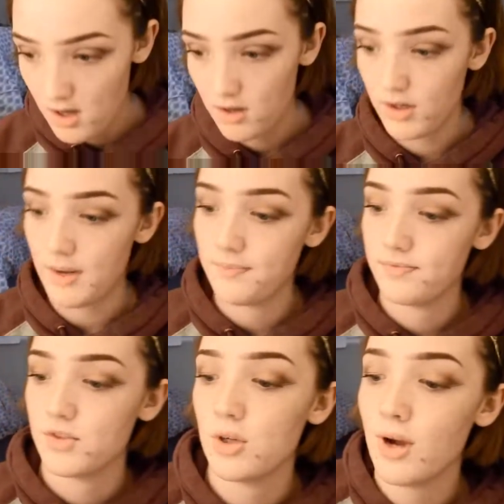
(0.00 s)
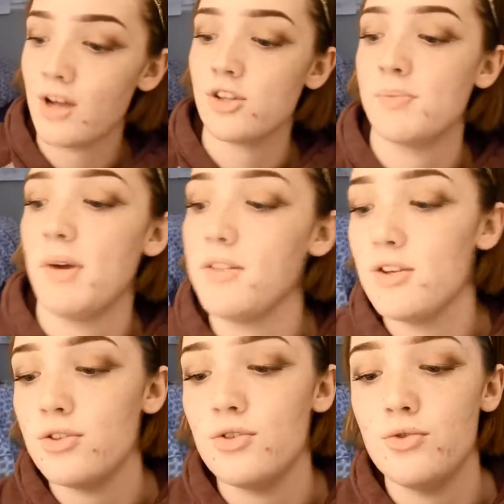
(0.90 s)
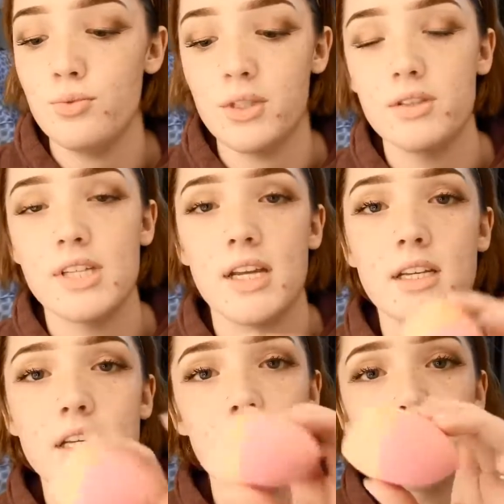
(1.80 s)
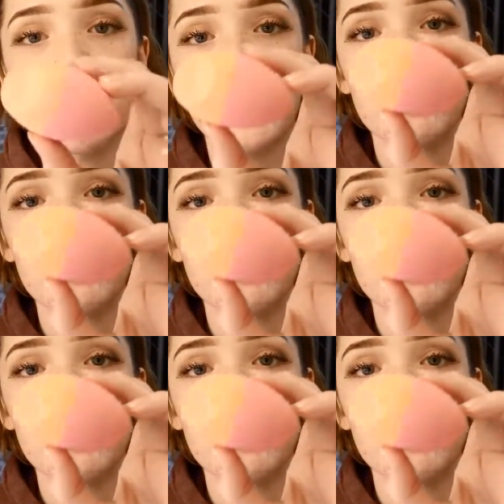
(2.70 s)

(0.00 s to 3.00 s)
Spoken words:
Okay, so I just bought this new Real Techniques beauty